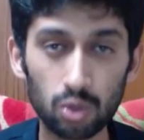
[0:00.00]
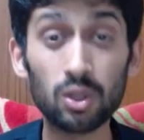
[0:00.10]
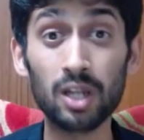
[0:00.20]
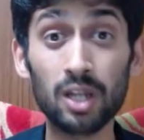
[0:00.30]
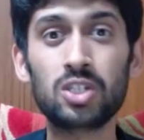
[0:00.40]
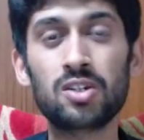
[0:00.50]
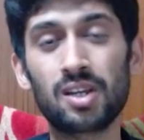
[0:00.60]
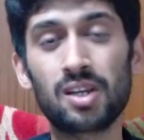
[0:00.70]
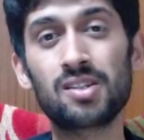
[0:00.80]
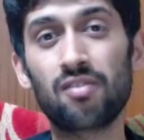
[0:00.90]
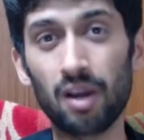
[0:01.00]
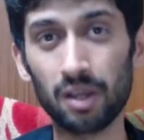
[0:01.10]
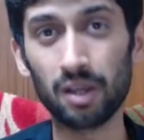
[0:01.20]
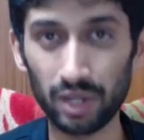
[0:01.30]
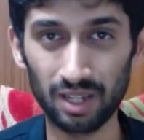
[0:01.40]
through the ancient science of
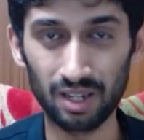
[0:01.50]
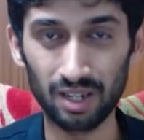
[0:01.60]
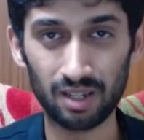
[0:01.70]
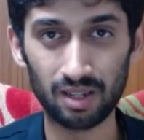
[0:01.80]
Ayurveda.